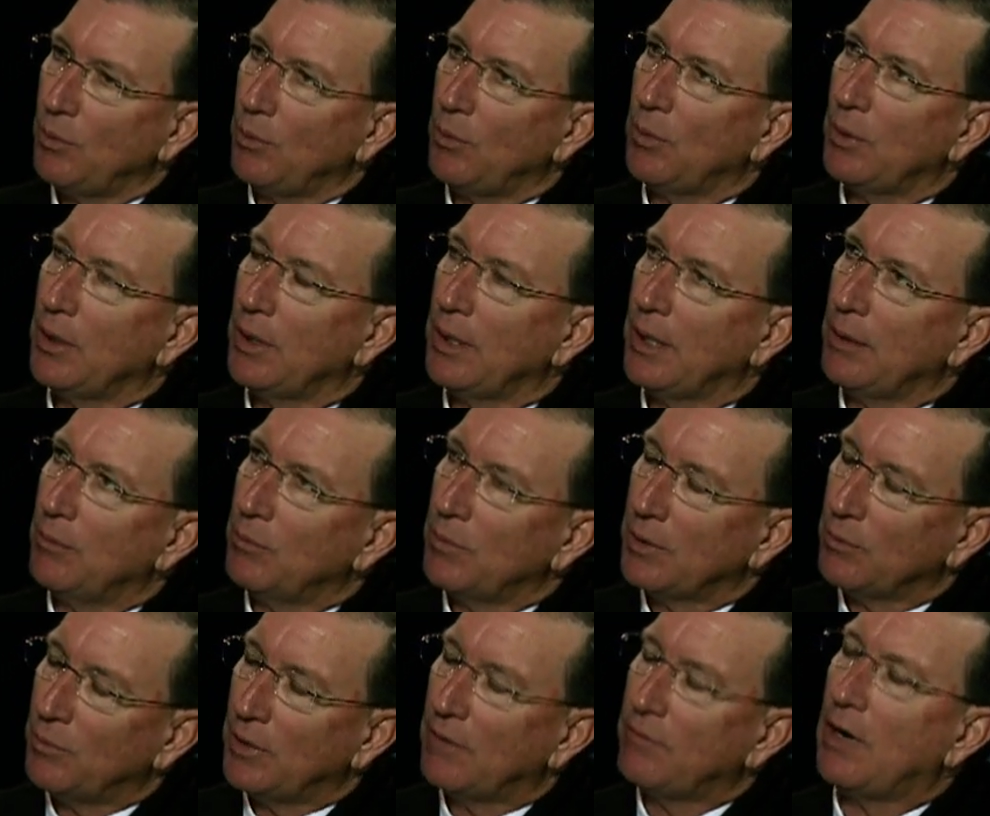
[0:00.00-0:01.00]
it,
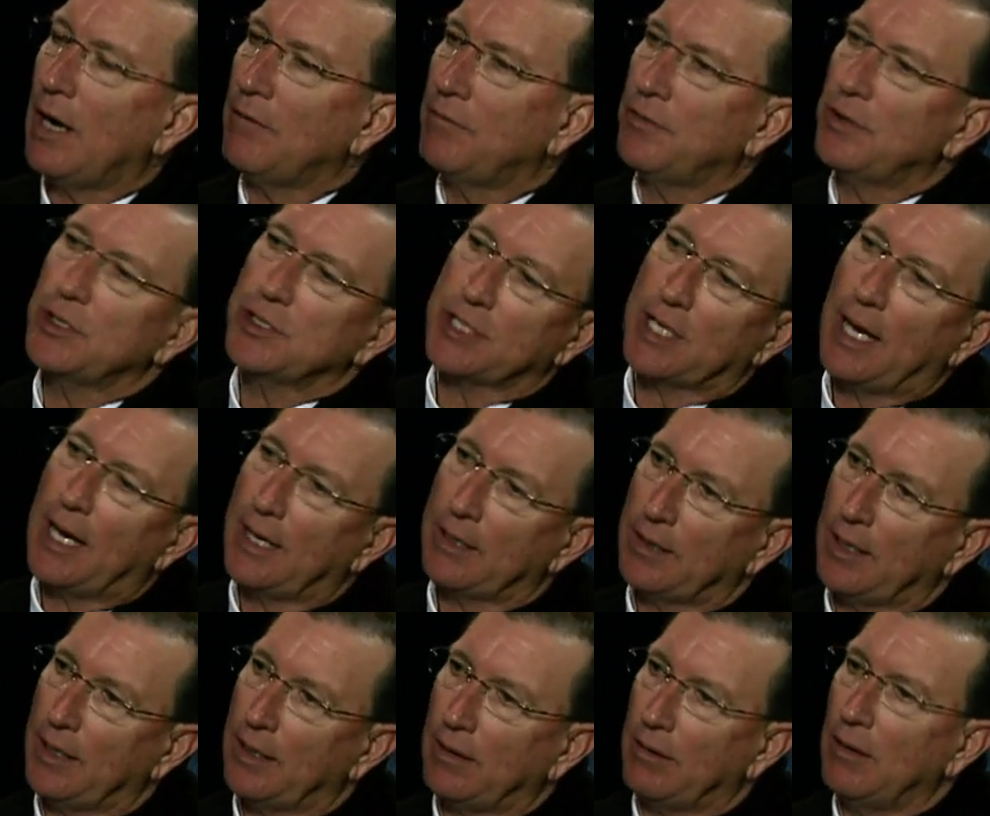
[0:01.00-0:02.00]
whenever I first got
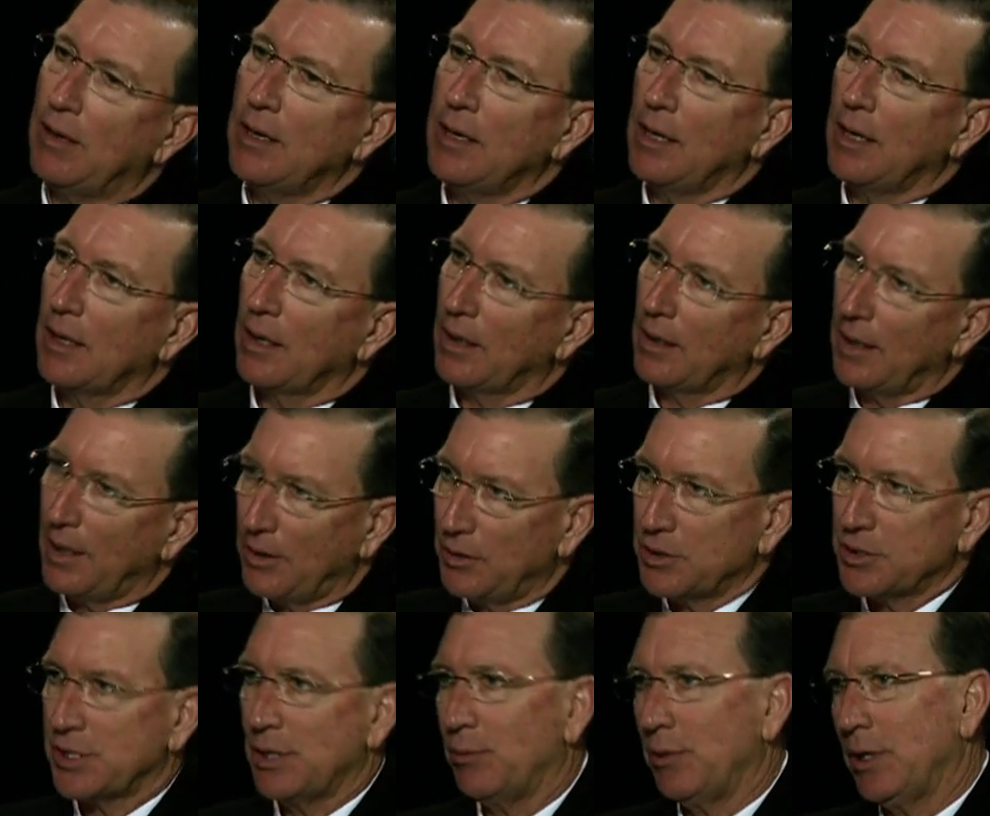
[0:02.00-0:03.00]
there,
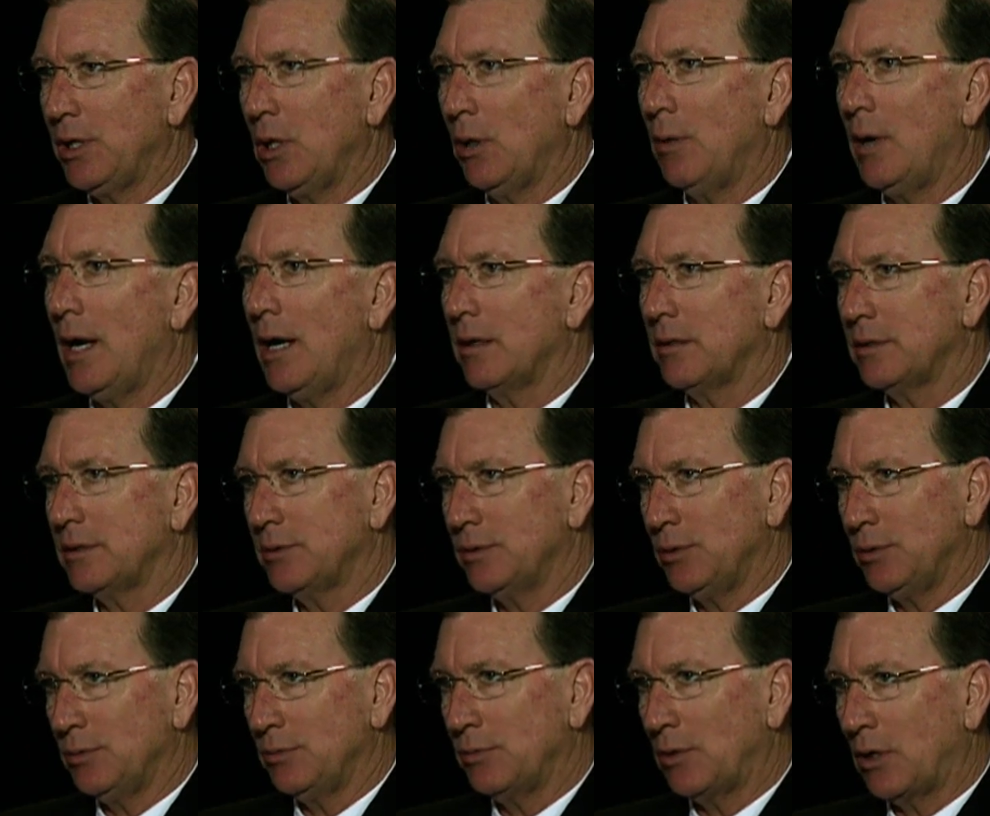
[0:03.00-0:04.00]
letters that would go out
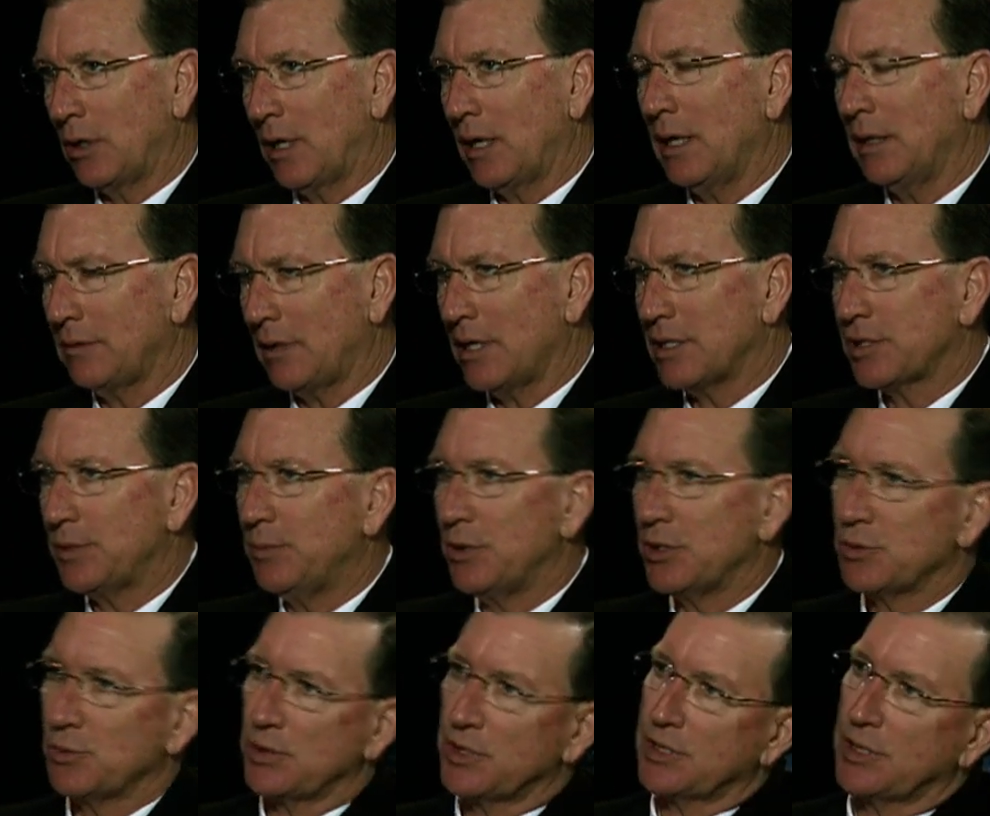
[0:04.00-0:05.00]
to our
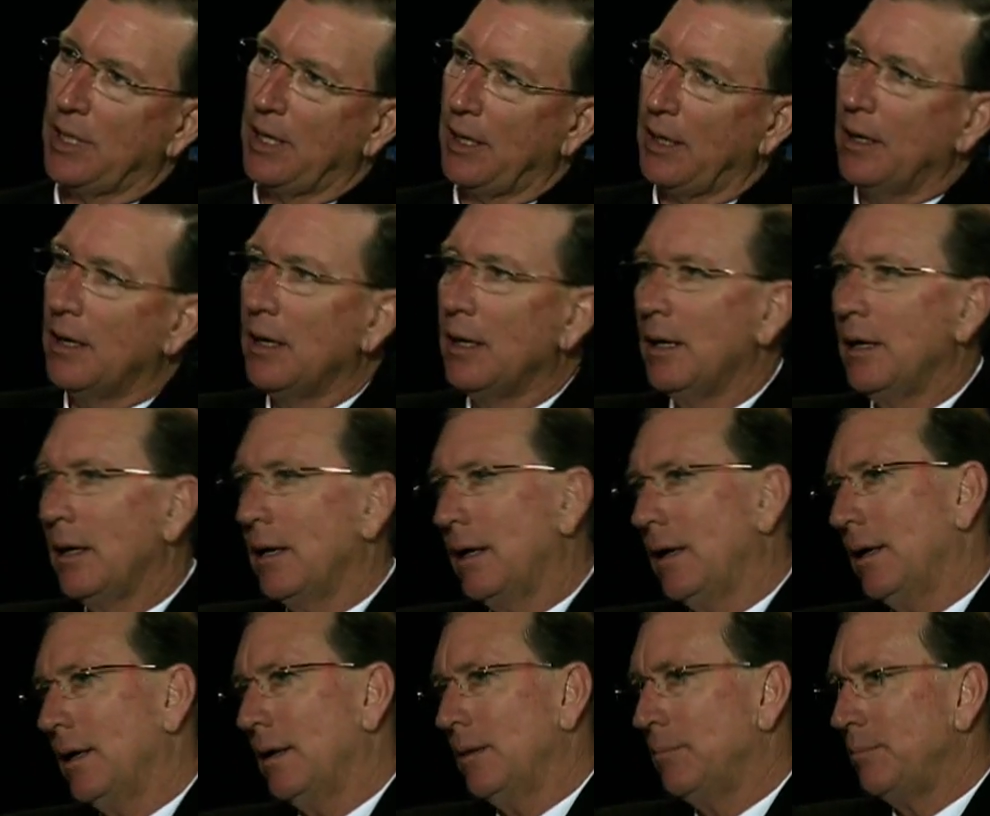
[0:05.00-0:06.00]
customers would say,
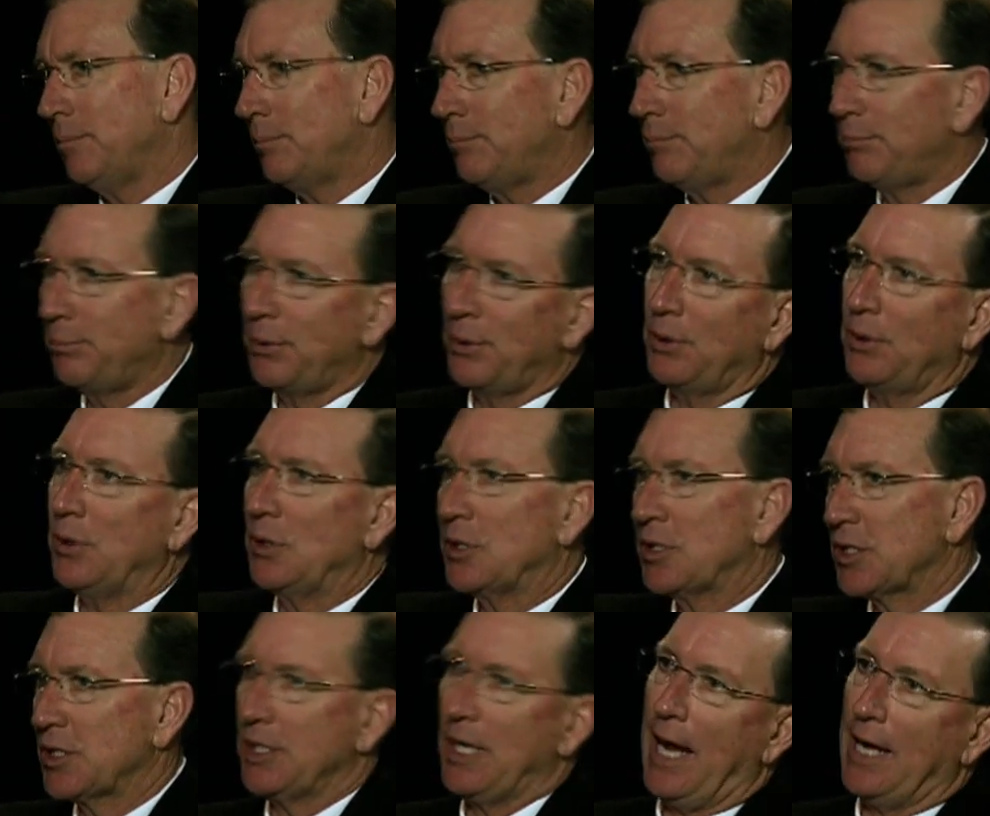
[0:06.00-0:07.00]
um, per
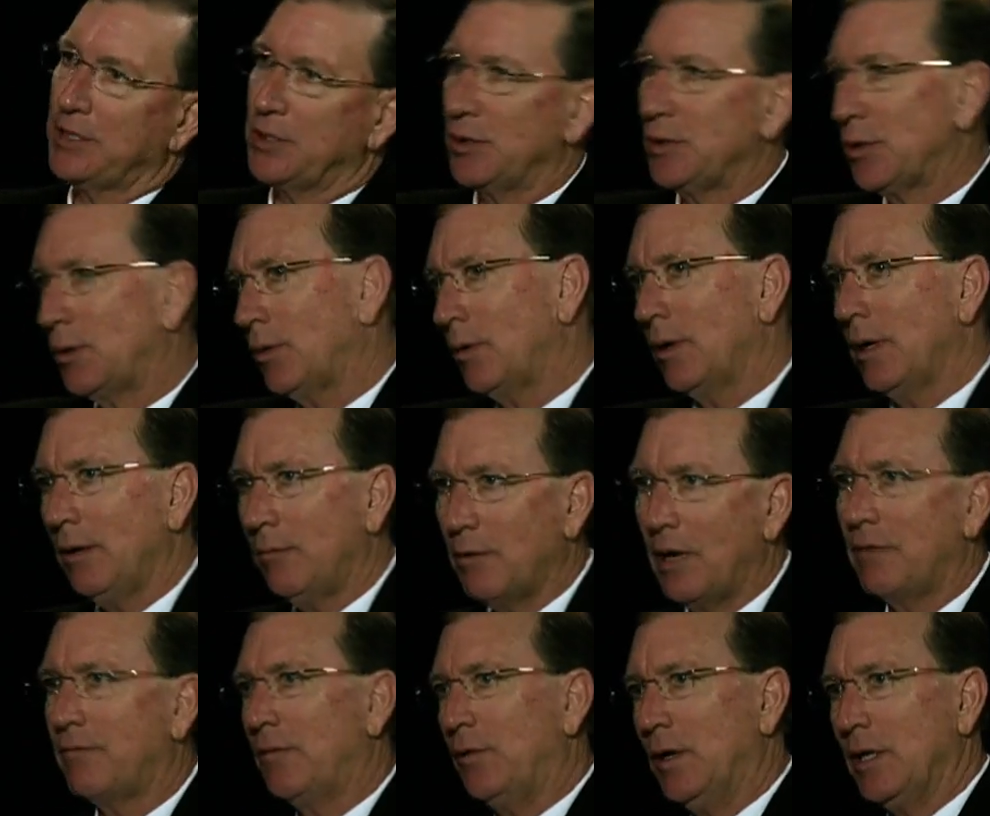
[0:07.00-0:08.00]
statutory
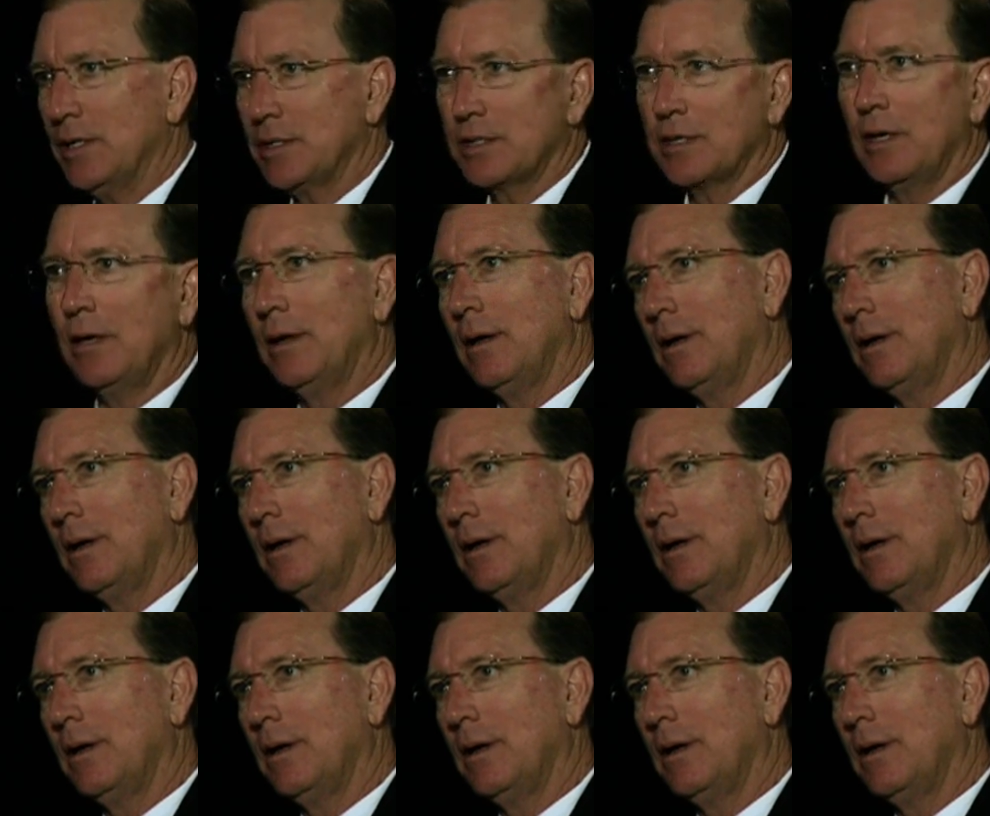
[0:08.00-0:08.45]
reference,